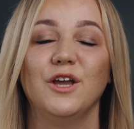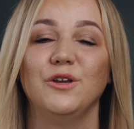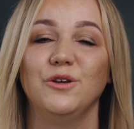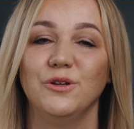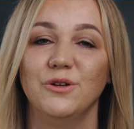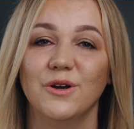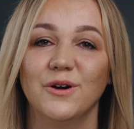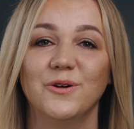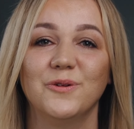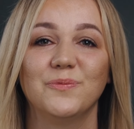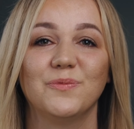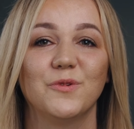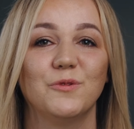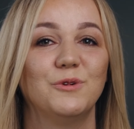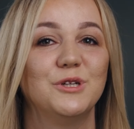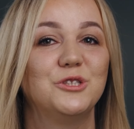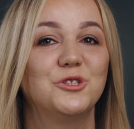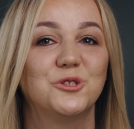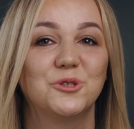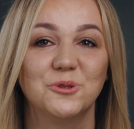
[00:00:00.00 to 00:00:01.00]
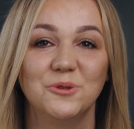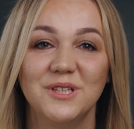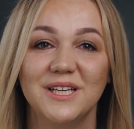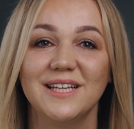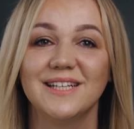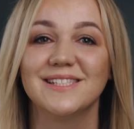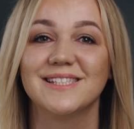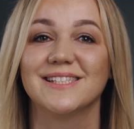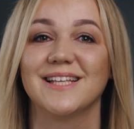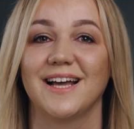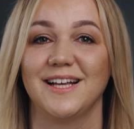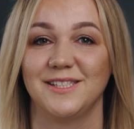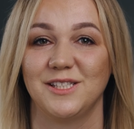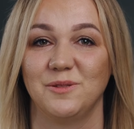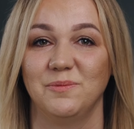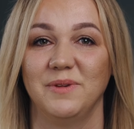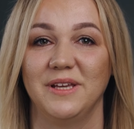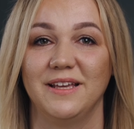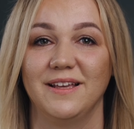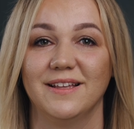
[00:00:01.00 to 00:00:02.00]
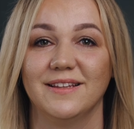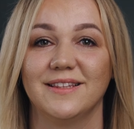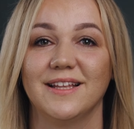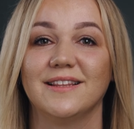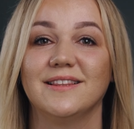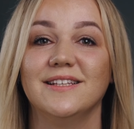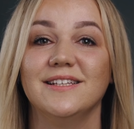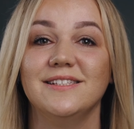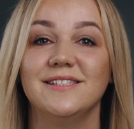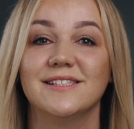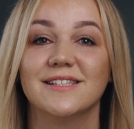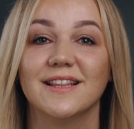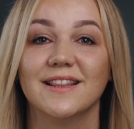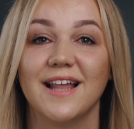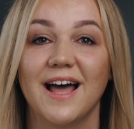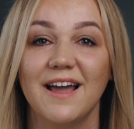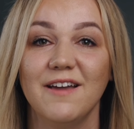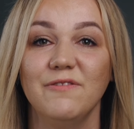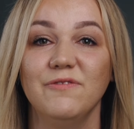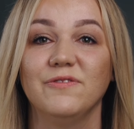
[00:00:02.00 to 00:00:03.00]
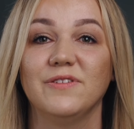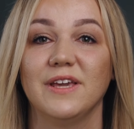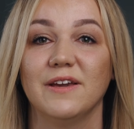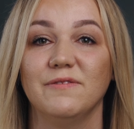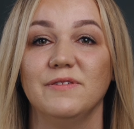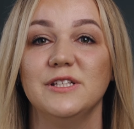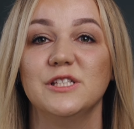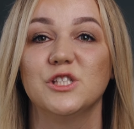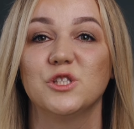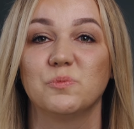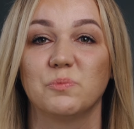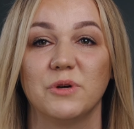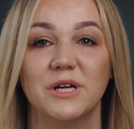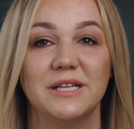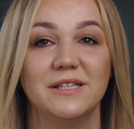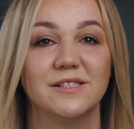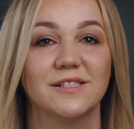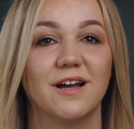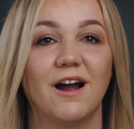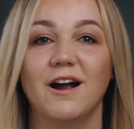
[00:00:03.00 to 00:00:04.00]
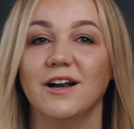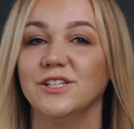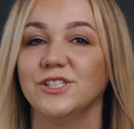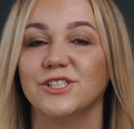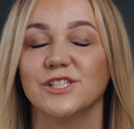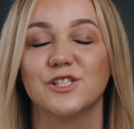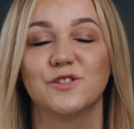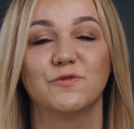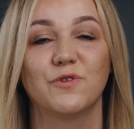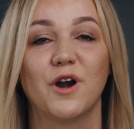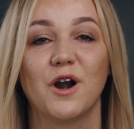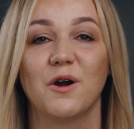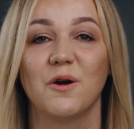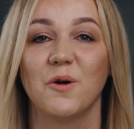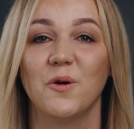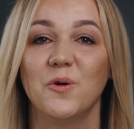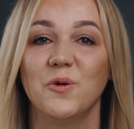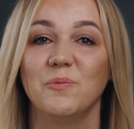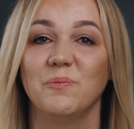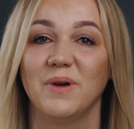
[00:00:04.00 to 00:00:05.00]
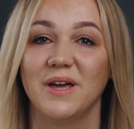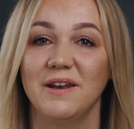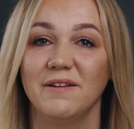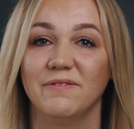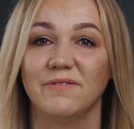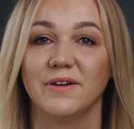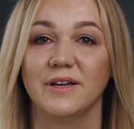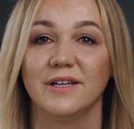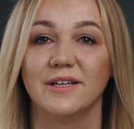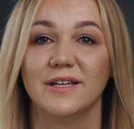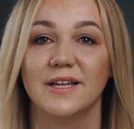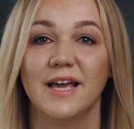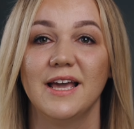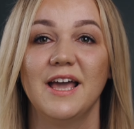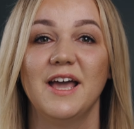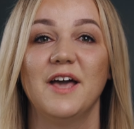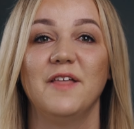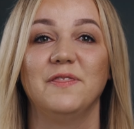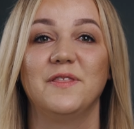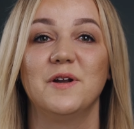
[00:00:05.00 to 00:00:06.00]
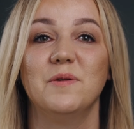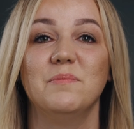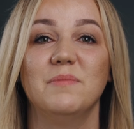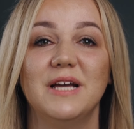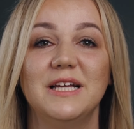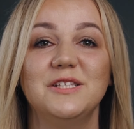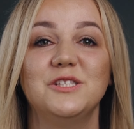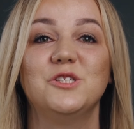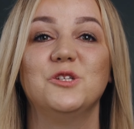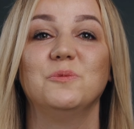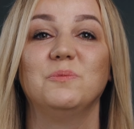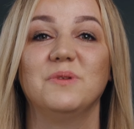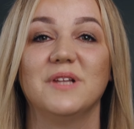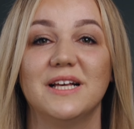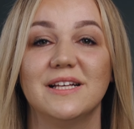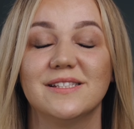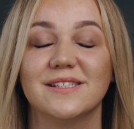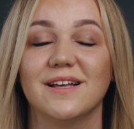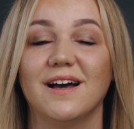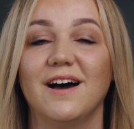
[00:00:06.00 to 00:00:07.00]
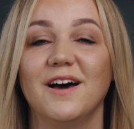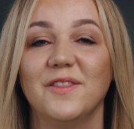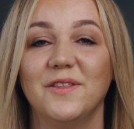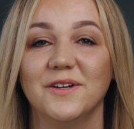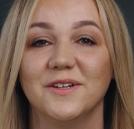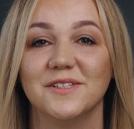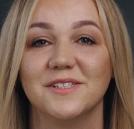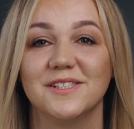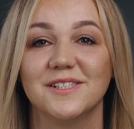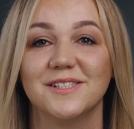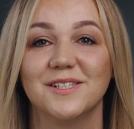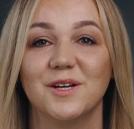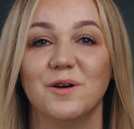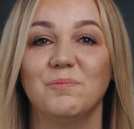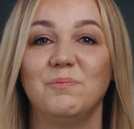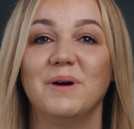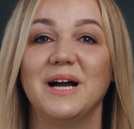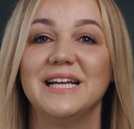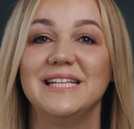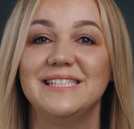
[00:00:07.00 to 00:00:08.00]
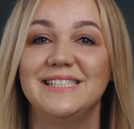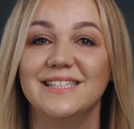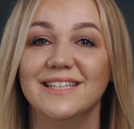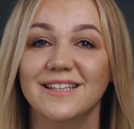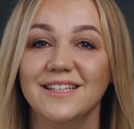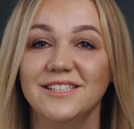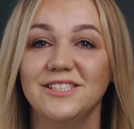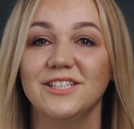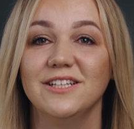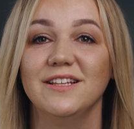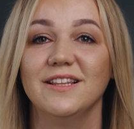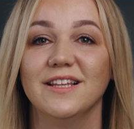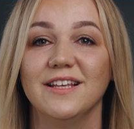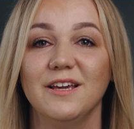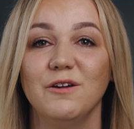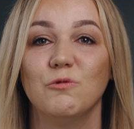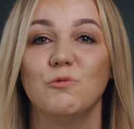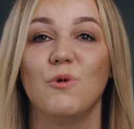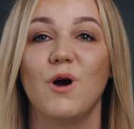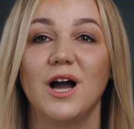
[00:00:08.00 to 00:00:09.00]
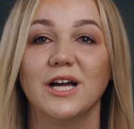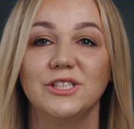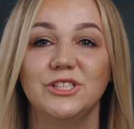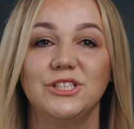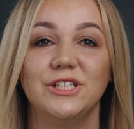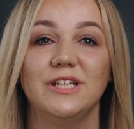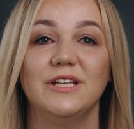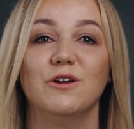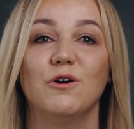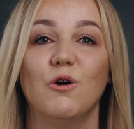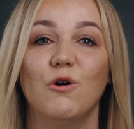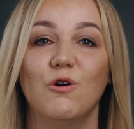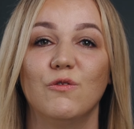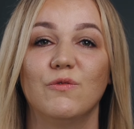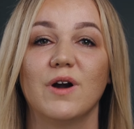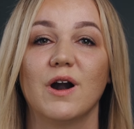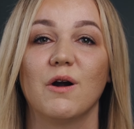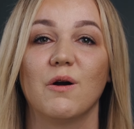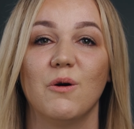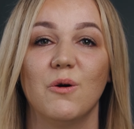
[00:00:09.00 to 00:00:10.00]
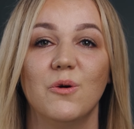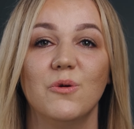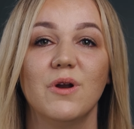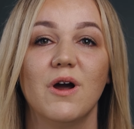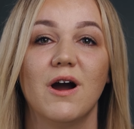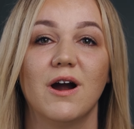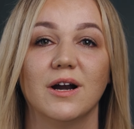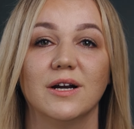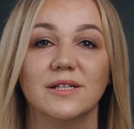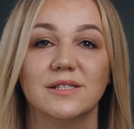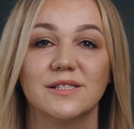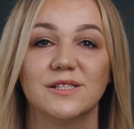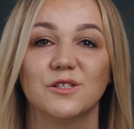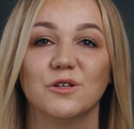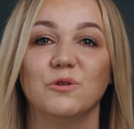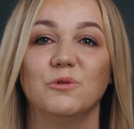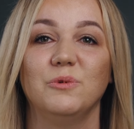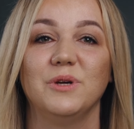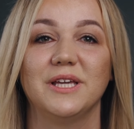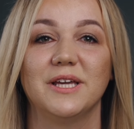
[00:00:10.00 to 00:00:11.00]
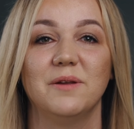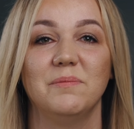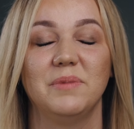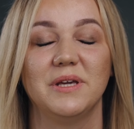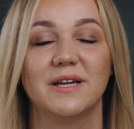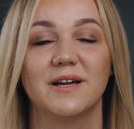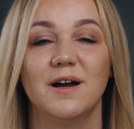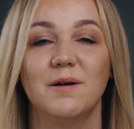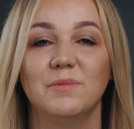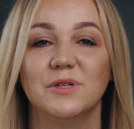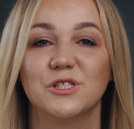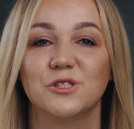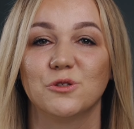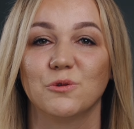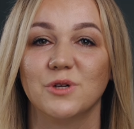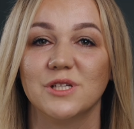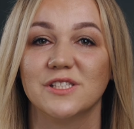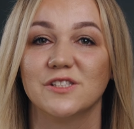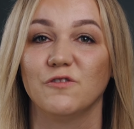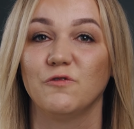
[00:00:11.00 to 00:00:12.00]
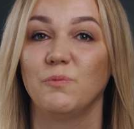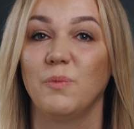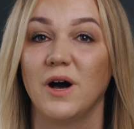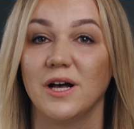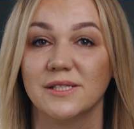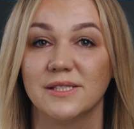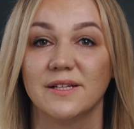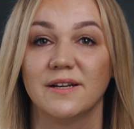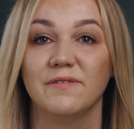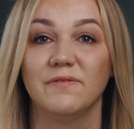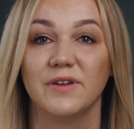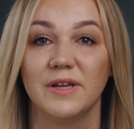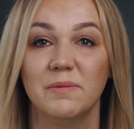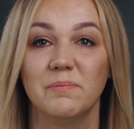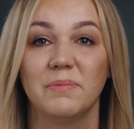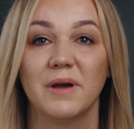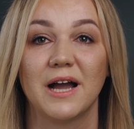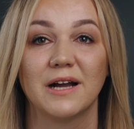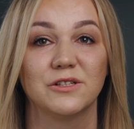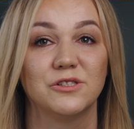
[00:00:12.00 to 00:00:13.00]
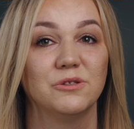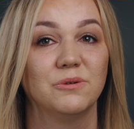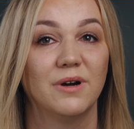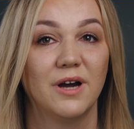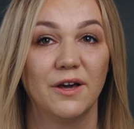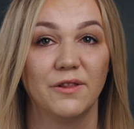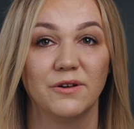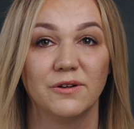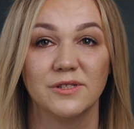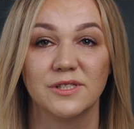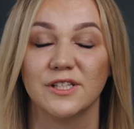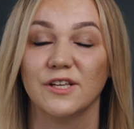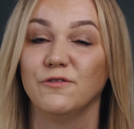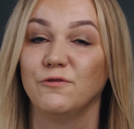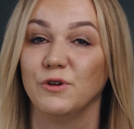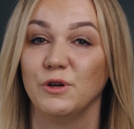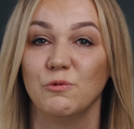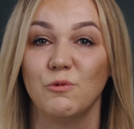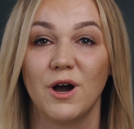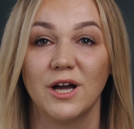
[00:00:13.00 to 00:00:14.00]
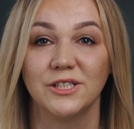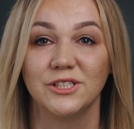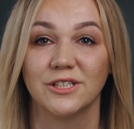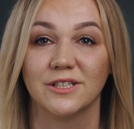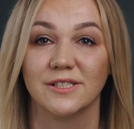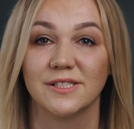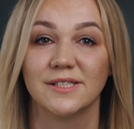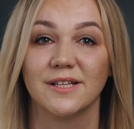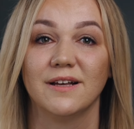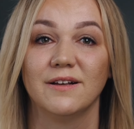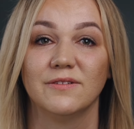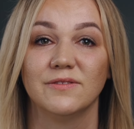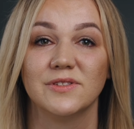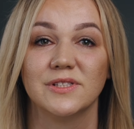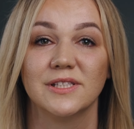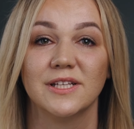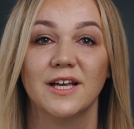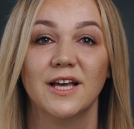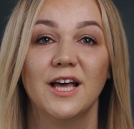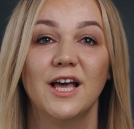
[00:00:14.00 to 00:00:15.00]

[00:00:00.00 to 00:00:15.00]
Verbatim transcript: You know, what truly excites me that these life-giving springs aren't just for our own benefit. They're meant to bless others. By diligently watching over our own hearts, we can become a source of positive impact to others if we watch ourselves.